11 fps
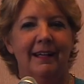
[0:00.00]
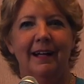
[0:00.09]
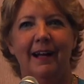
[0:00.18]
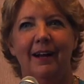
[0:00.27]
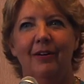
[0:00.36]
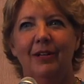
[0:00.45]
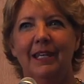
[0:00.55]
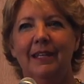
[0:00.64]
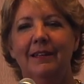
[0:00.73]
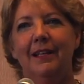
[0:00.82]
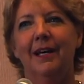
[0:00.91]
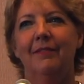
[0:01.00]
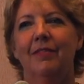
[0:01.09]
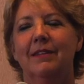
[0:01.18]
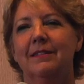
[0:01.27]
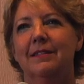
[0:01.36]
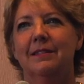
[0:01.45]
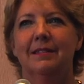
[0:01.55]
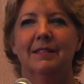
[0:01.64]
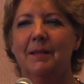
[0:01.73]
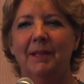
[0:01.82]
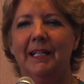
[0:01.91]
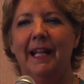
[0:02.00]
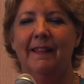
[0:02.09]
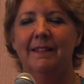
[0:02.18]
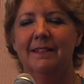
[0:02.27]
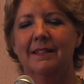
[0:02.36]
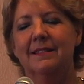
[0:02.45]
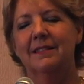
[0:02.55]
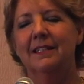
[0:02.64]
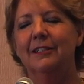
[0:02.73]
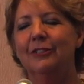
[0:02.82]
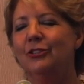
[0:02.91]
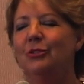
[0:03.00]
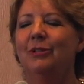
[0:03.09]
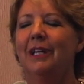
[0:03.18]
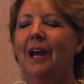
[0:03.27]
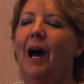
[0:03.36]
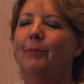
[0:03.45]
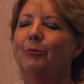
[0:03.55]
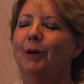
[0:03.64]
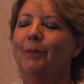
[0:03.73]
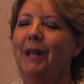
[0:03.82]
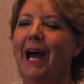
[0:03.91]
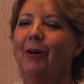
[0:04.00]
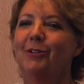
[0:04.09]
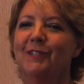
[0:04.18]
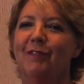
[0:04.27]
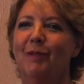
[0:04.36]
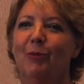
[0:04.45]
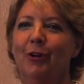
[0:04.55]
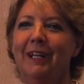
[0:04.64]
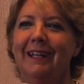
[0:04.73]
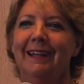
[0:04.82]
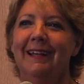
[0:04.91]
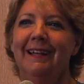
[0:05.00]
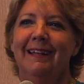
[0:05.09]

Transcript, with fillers: how he loved this, something like this, the still, dewy, cobwebbed hours of the morning.